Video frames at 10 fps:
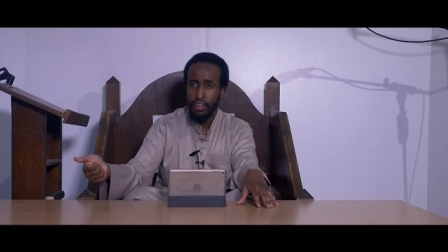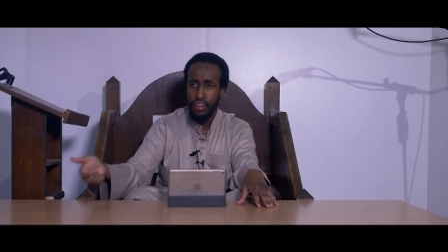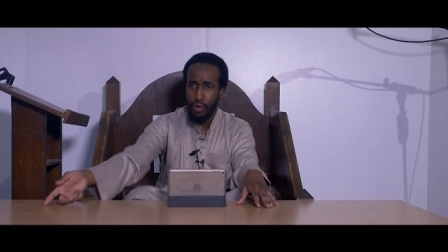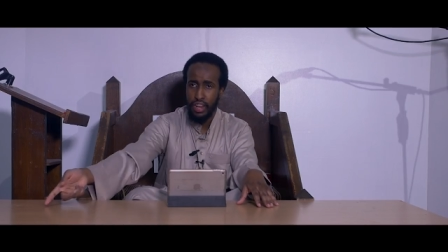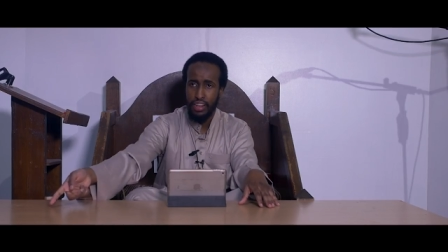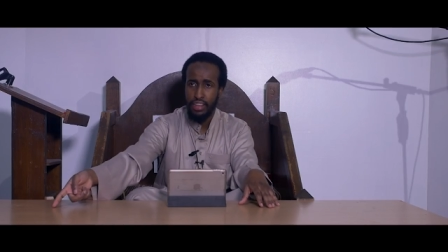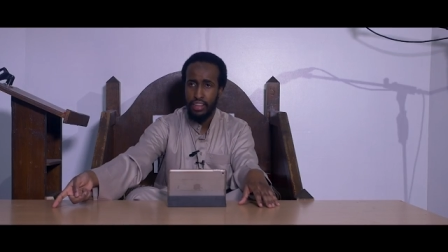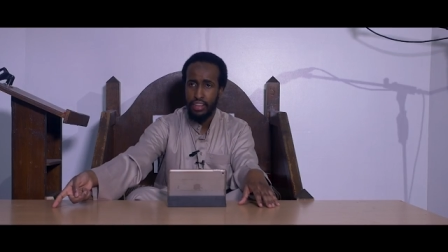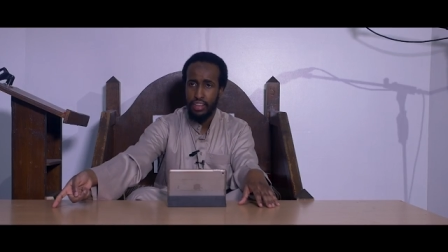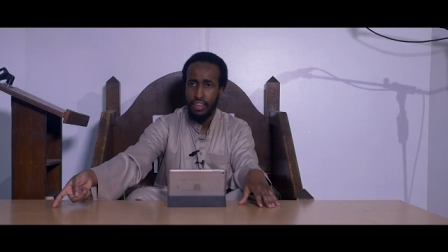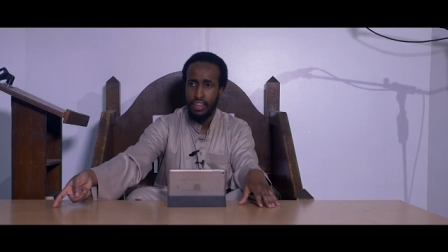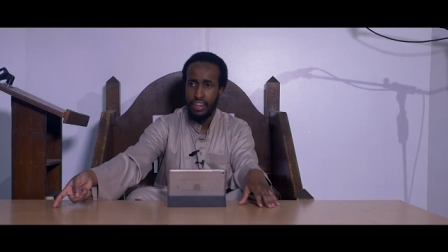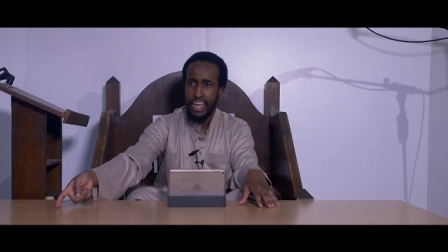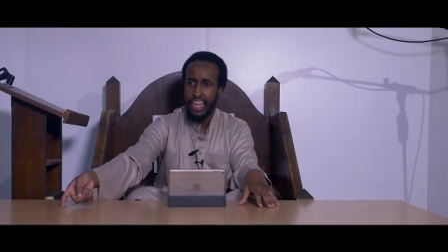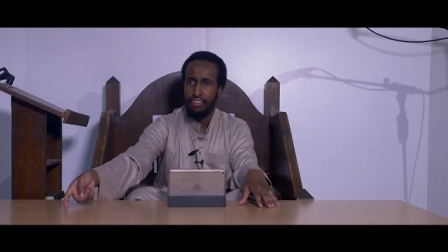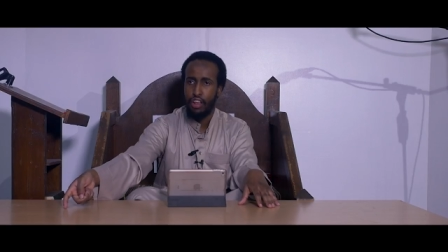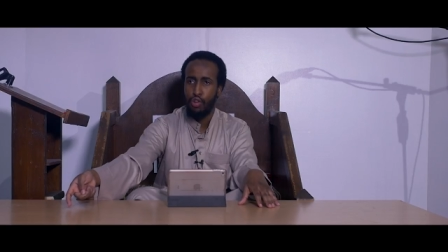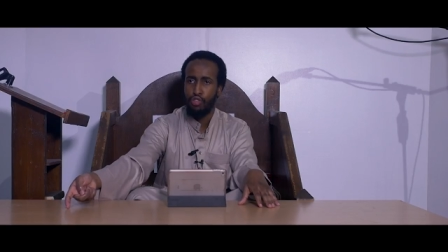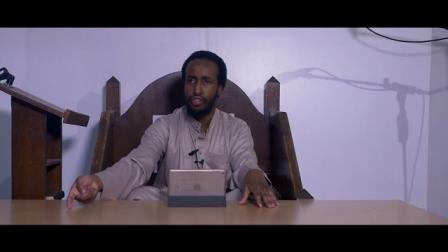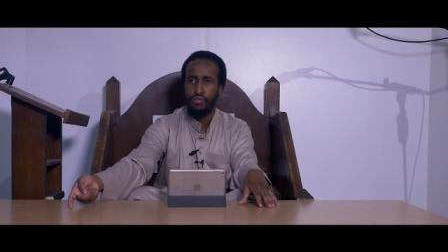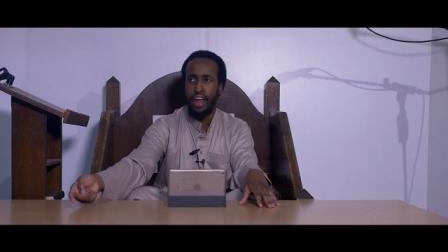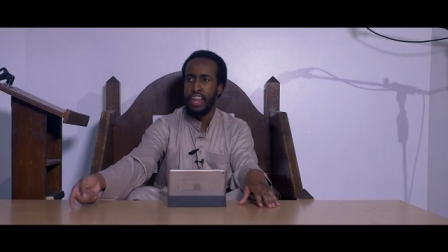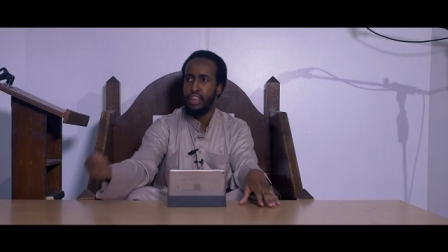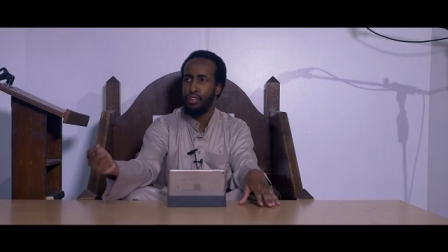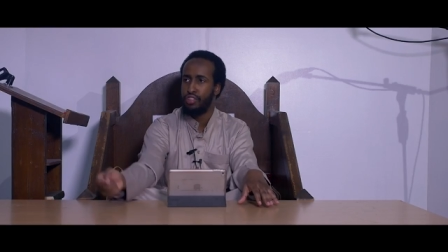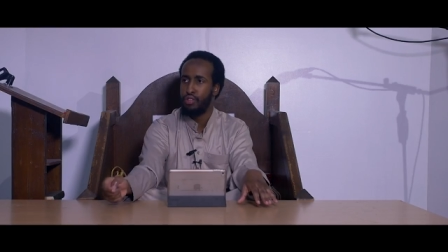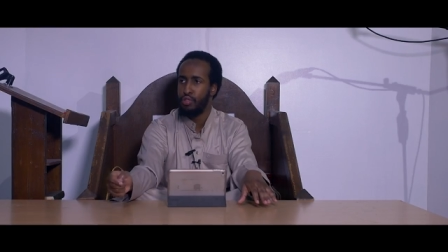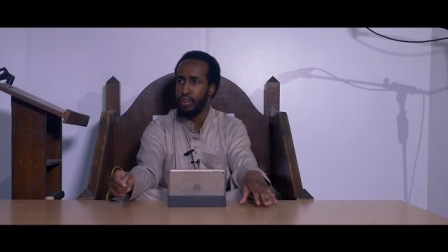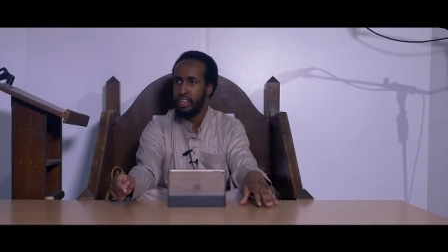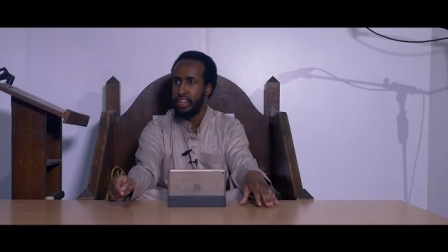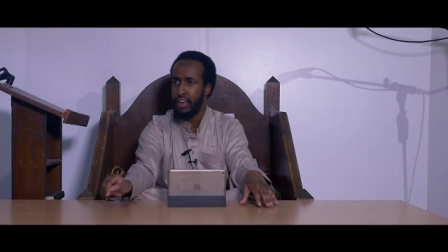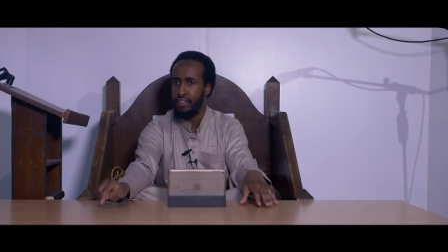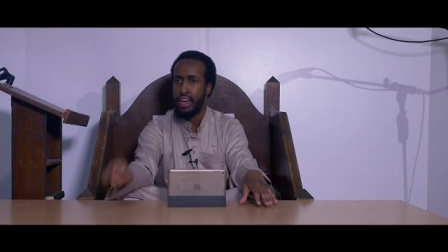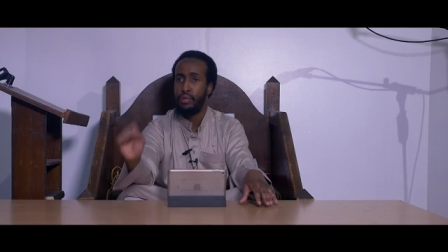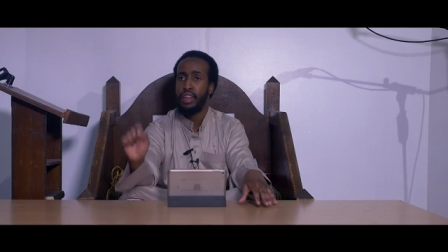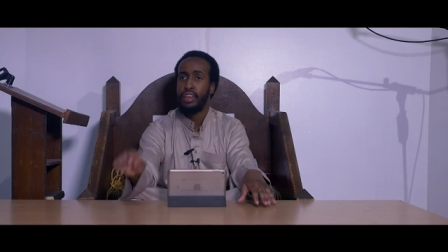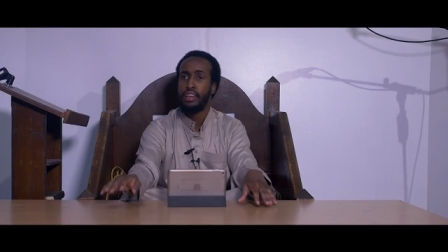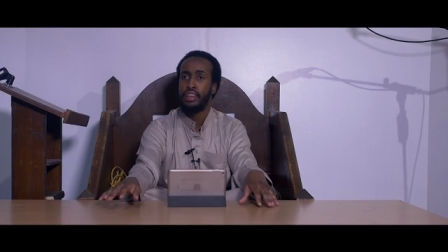The one that gets closed on Friday, you can still do it i'tikaf in that one.